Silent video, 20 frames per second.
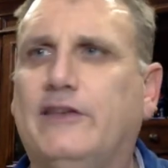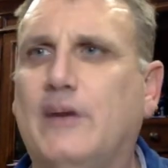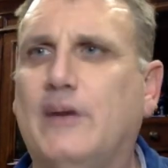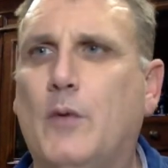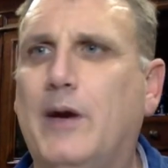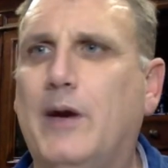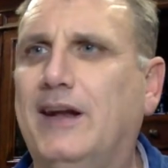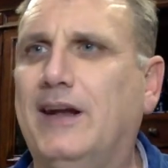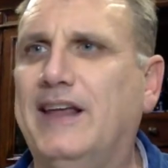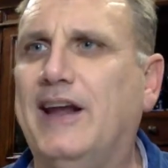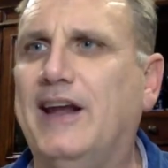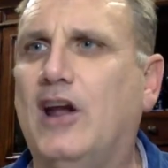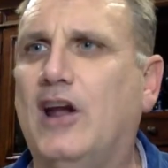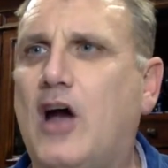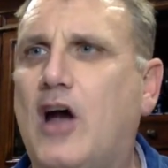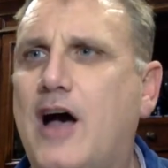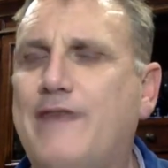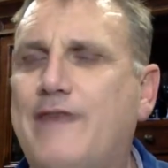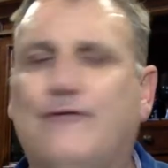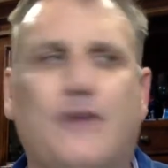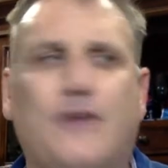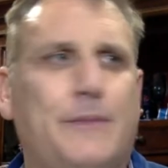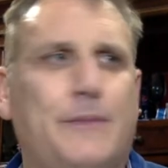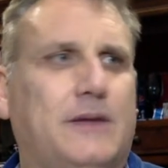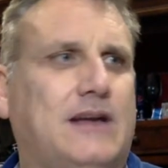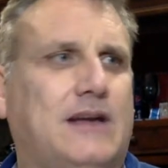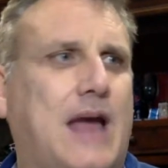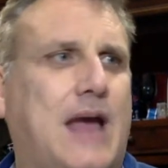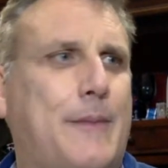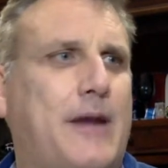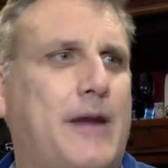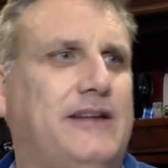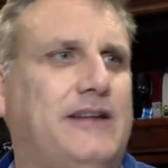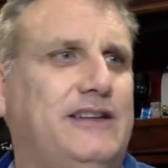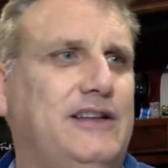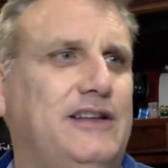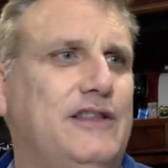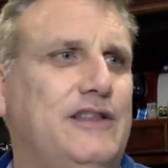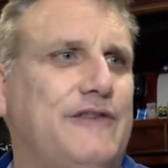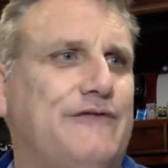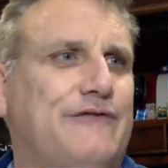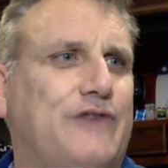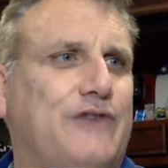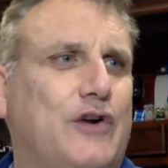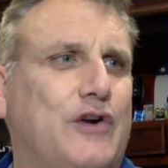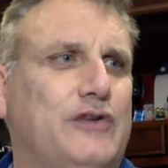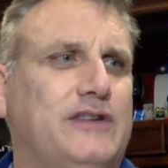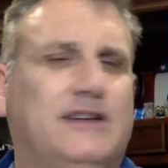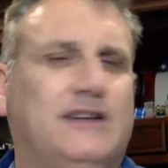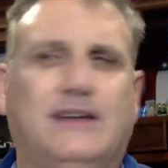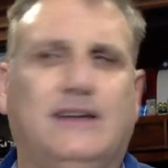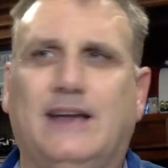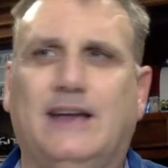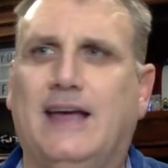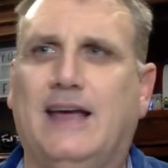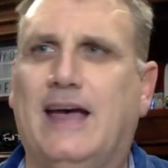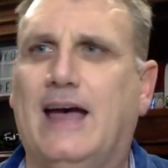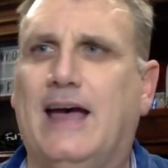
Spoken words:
someone lead it off from the time I see the first.